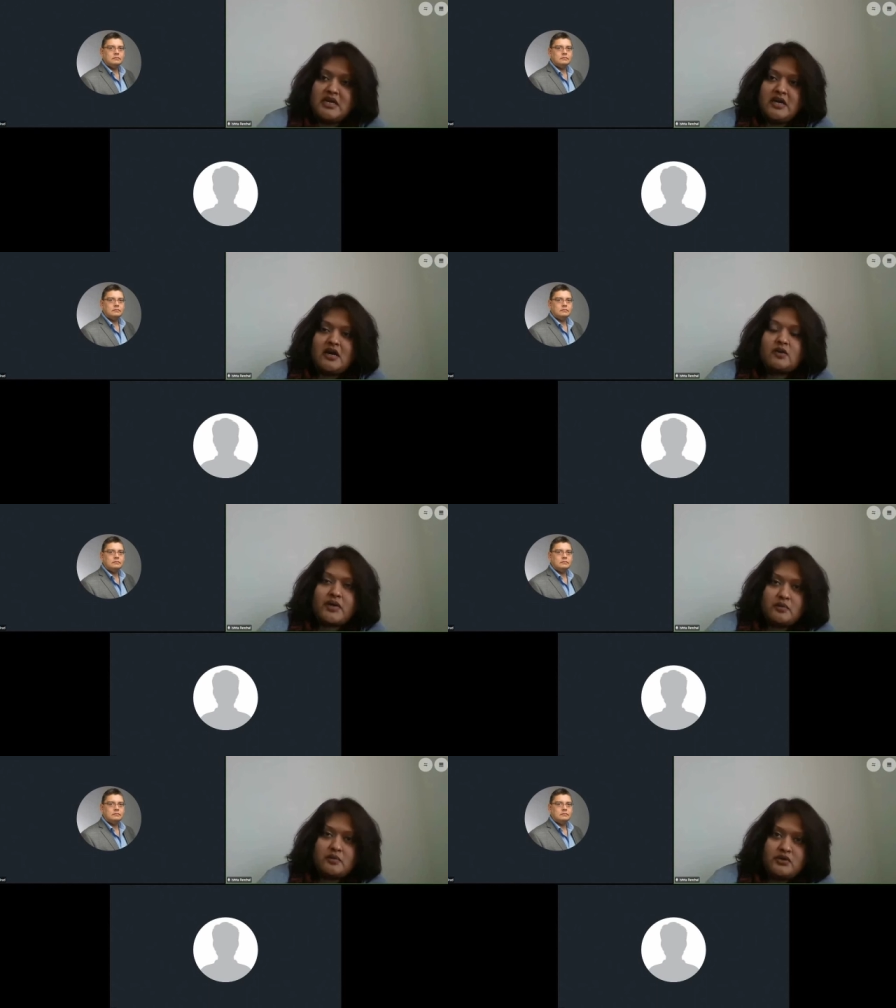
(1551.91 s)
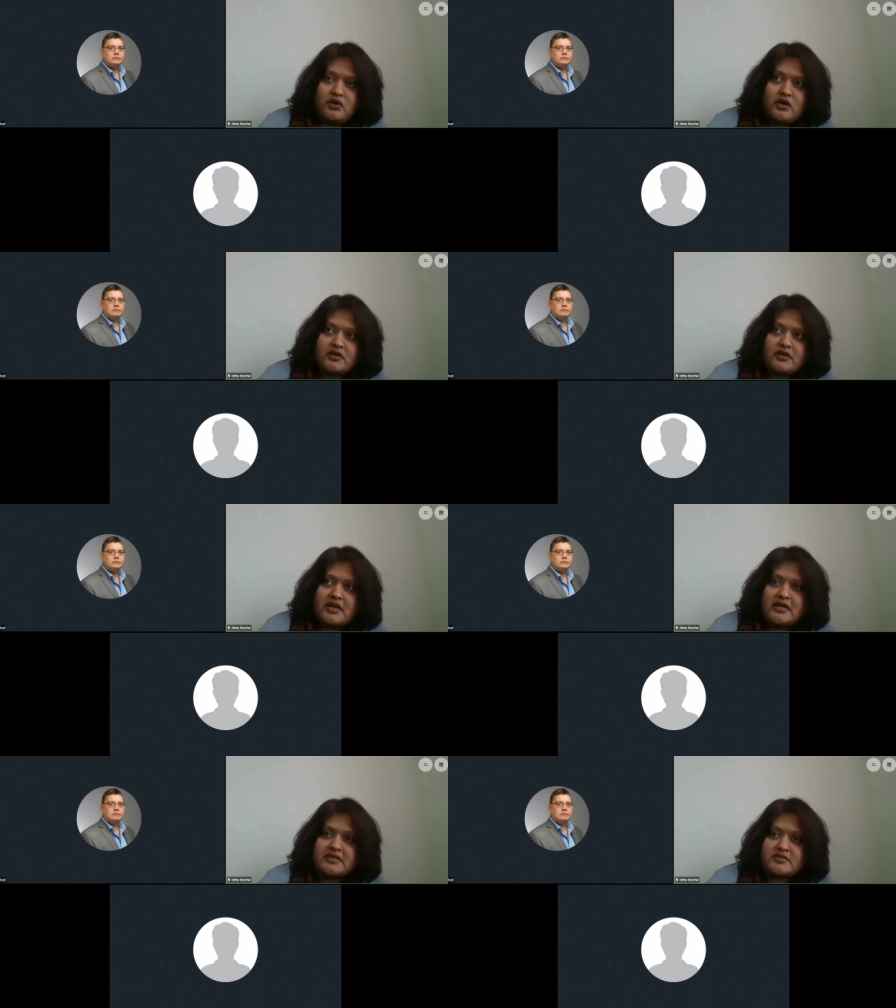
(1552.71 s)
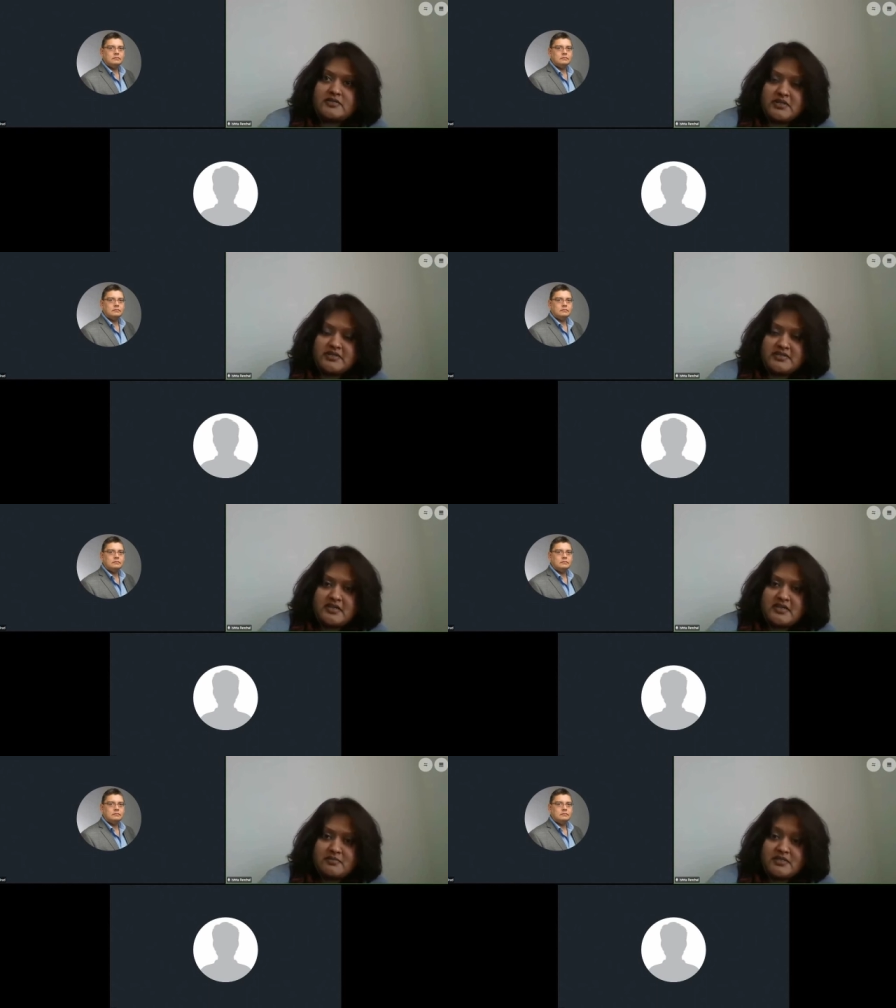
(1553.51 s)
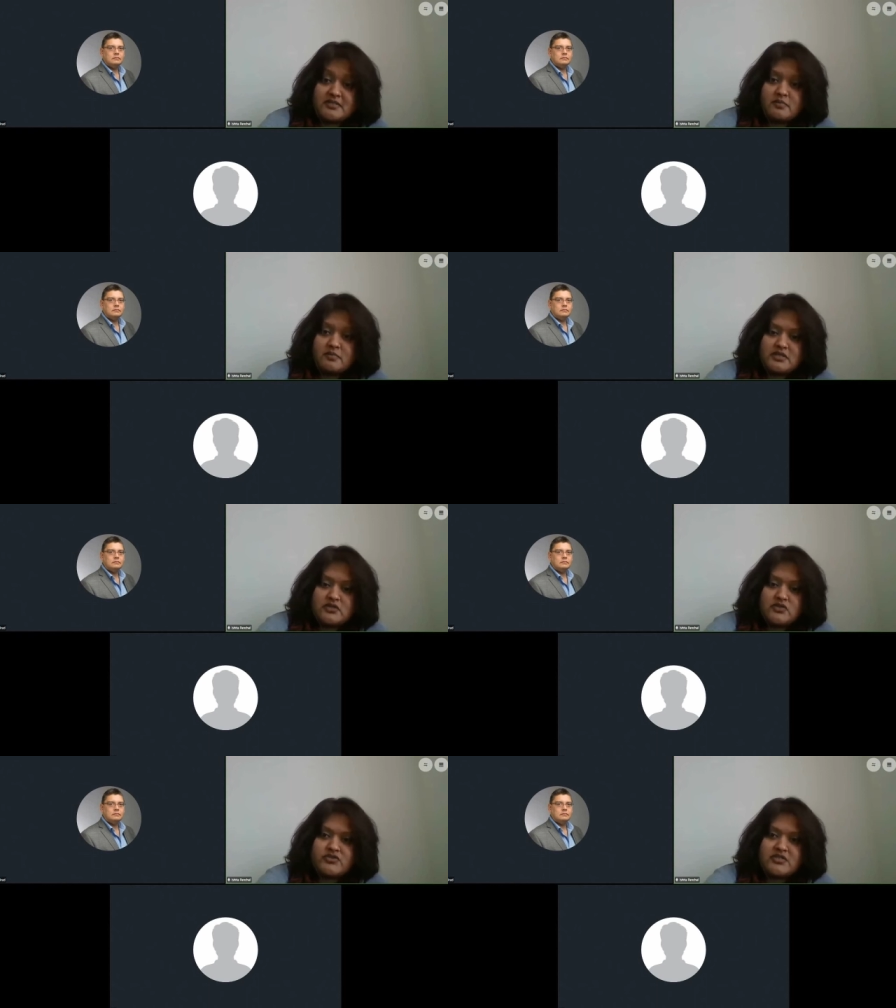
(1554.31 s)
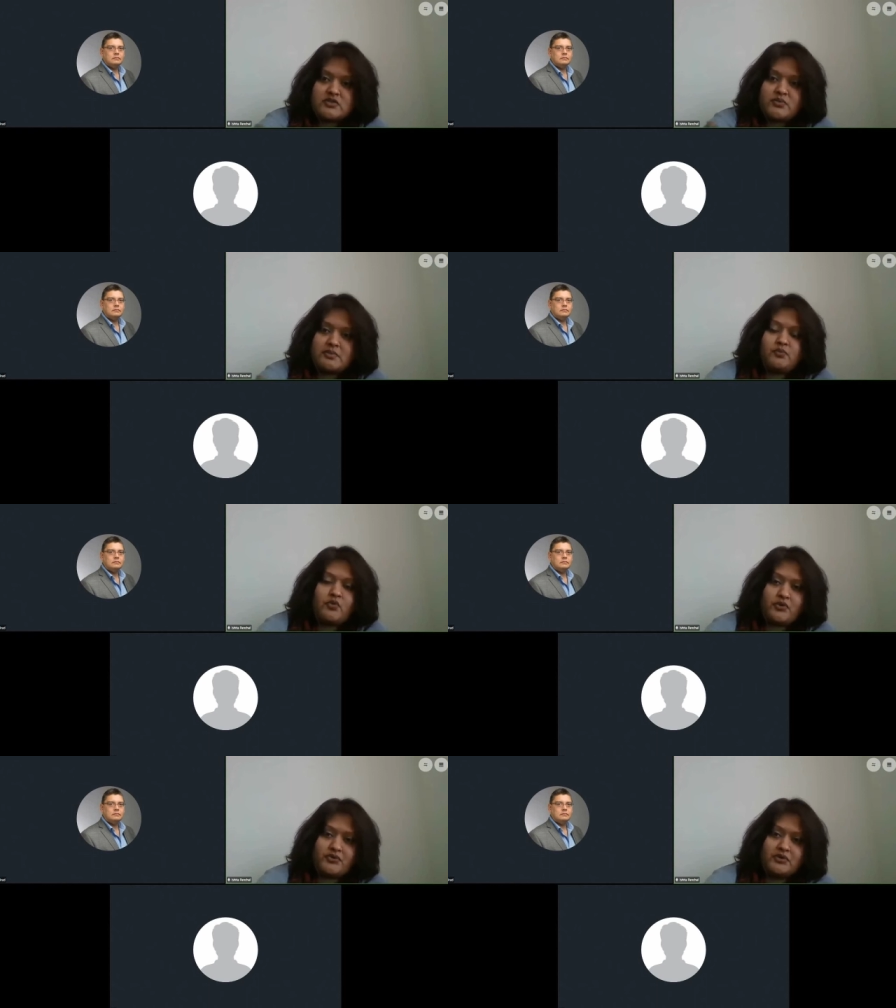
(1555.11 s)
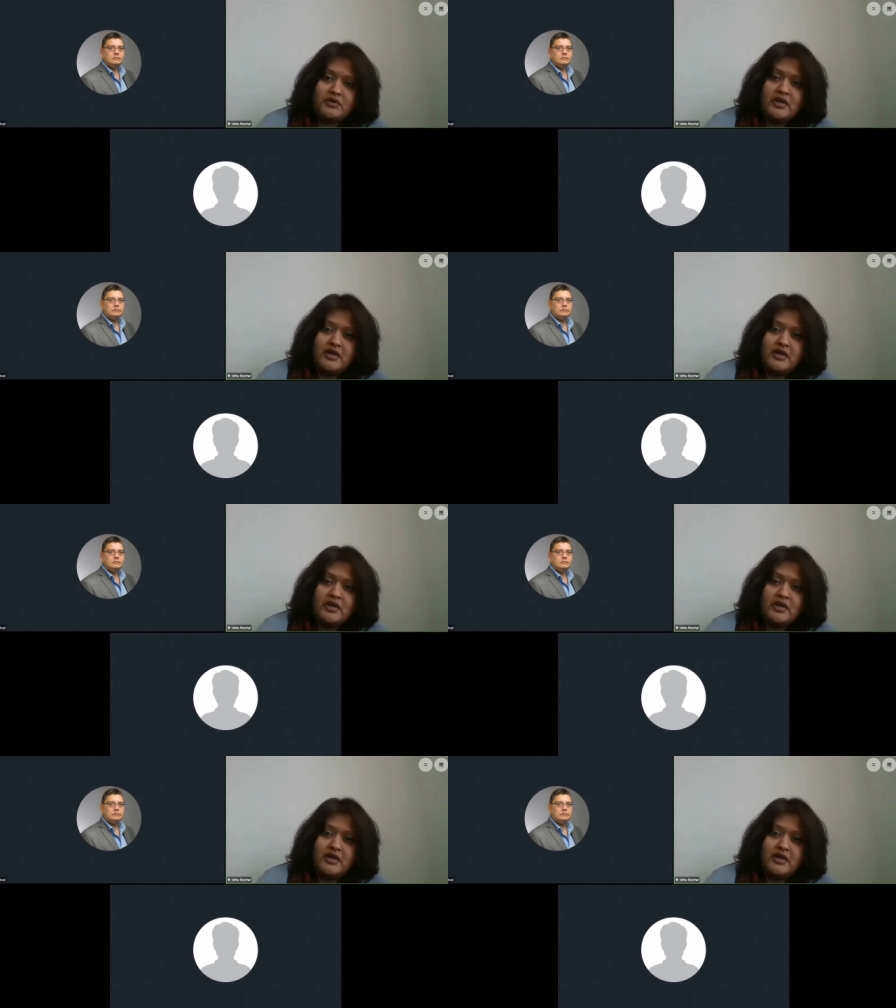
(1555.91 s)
available online as well as they can be submitted using the web portal.